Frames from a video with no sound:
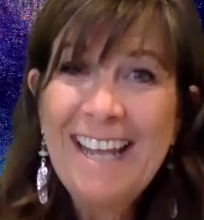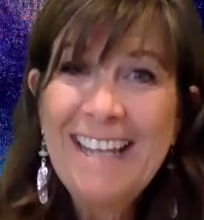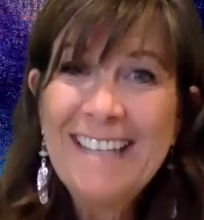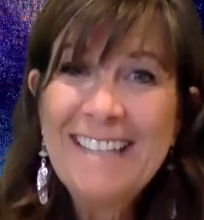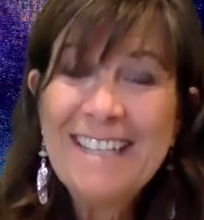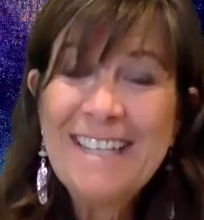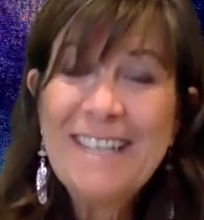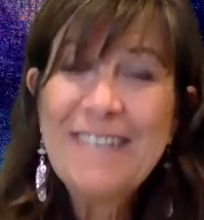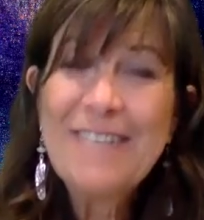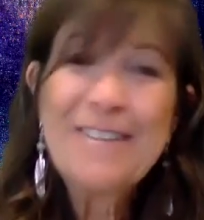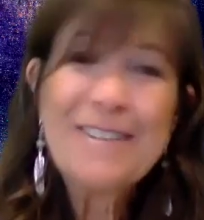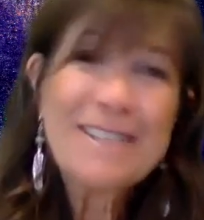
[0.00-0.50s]
And
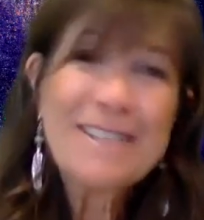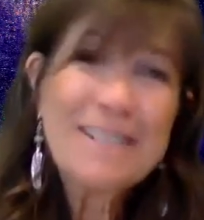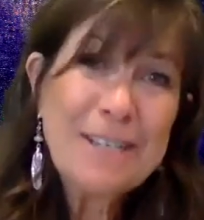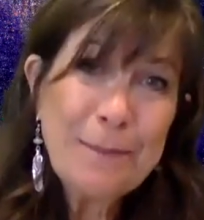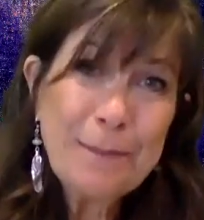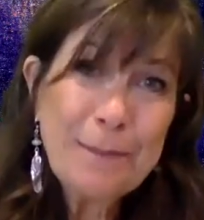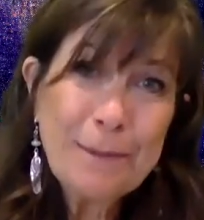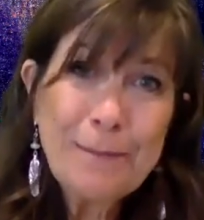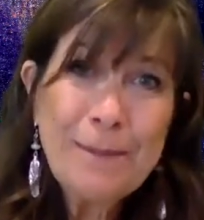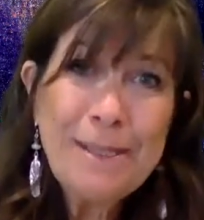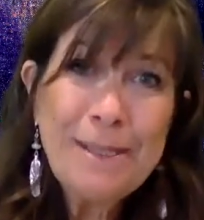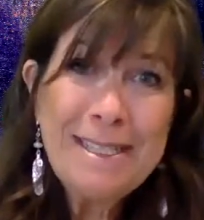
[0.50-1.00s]
now there's a
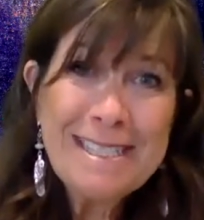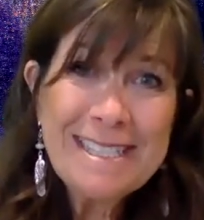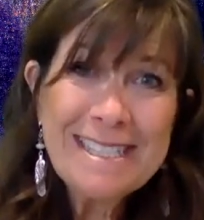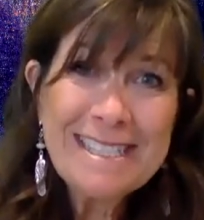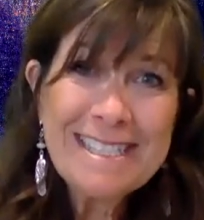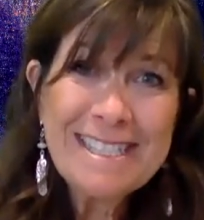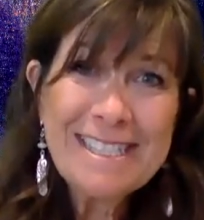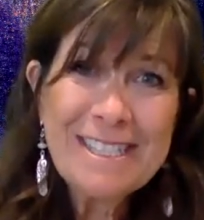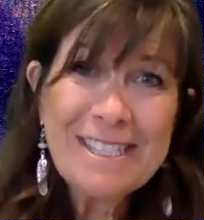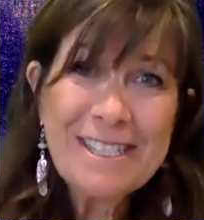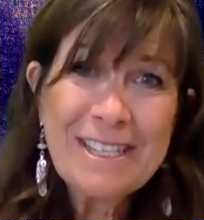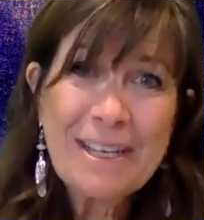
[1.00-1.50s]
couple
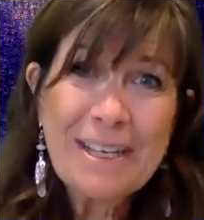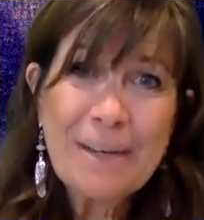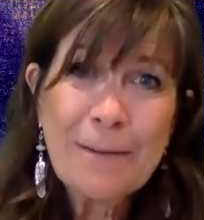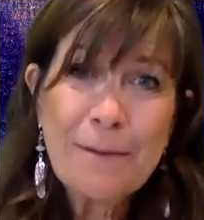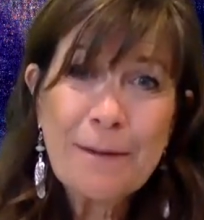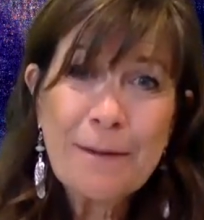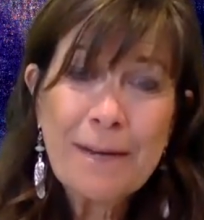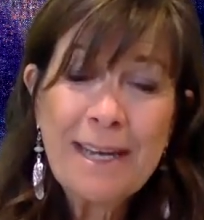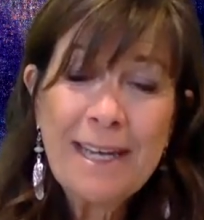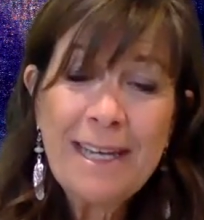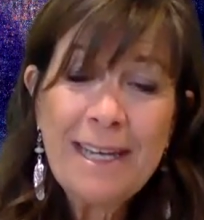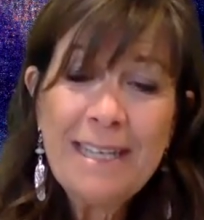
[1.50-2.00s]
pieces to that,
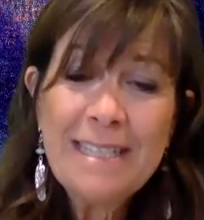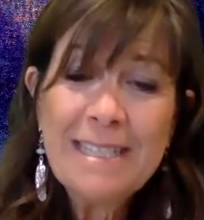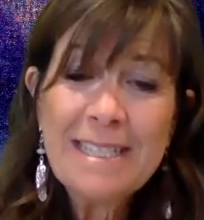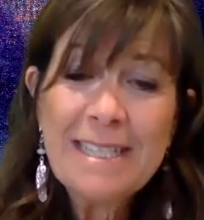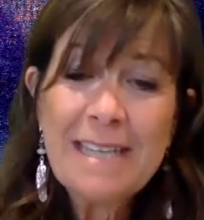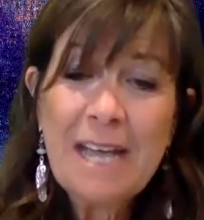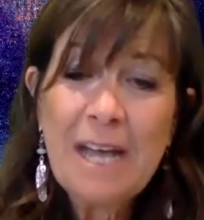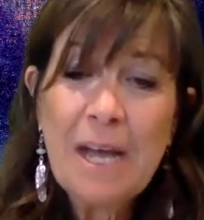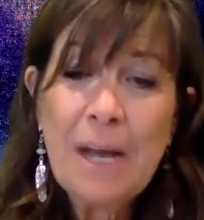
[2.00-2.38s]
right?